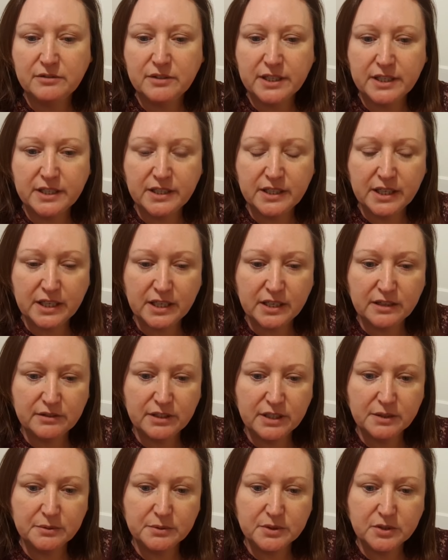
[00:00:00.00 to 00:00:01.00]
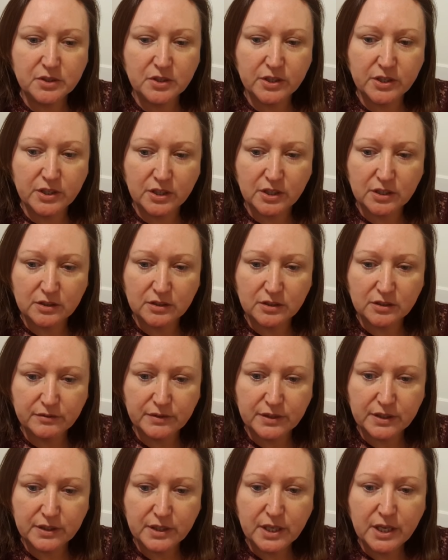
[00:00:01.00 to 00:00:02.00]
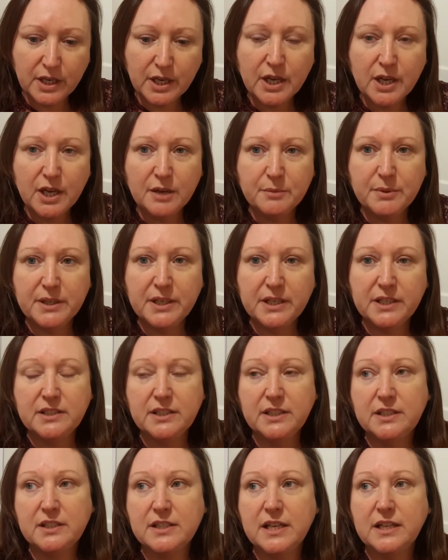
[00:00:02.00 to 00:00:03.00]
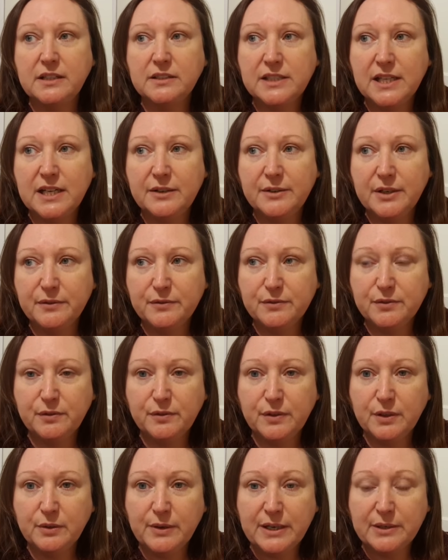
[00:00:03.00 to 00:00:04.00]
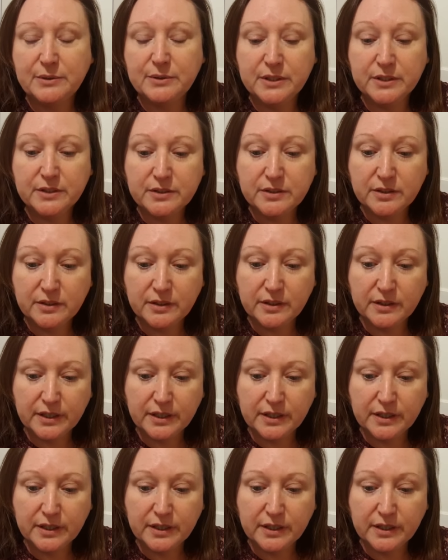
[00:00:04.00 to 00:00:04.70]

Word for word: rate, and the heart rate was going all over, but it did settle down after a few hours.